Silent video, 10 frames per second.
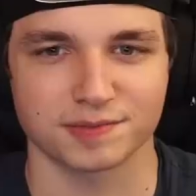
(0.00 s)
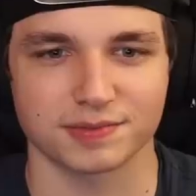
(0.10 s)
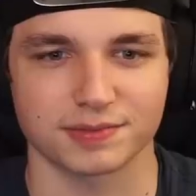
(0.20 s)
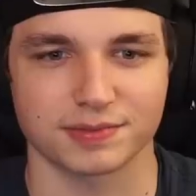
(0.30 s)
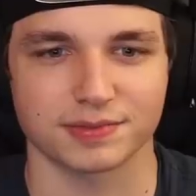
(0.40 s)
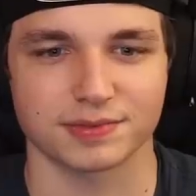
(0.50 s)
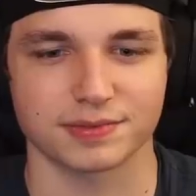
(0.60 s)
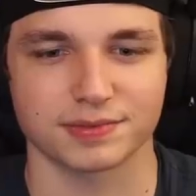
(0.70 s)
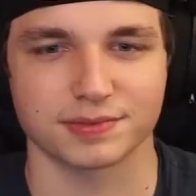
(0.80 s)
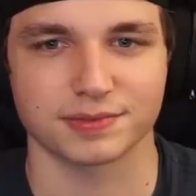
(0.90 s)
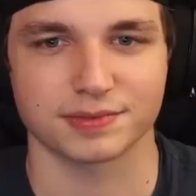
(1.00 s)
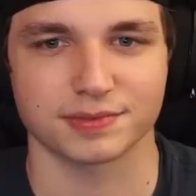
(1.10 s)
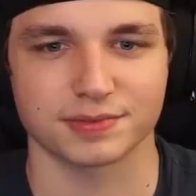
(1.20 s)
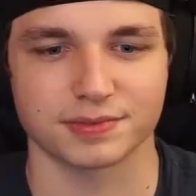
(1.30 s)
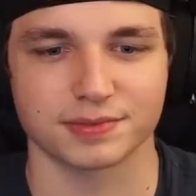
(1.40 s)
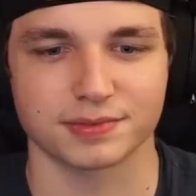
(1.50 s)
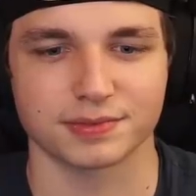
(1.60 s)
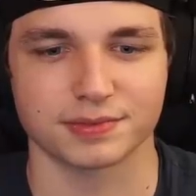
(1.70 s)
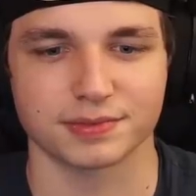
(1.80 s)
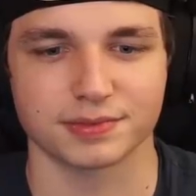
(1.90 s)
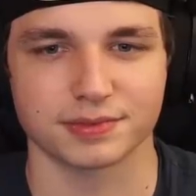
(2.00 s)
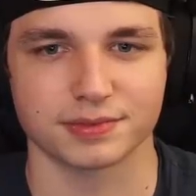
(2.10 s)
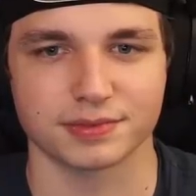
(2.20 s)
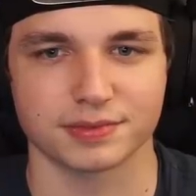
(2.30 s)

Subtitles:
(no one is talking)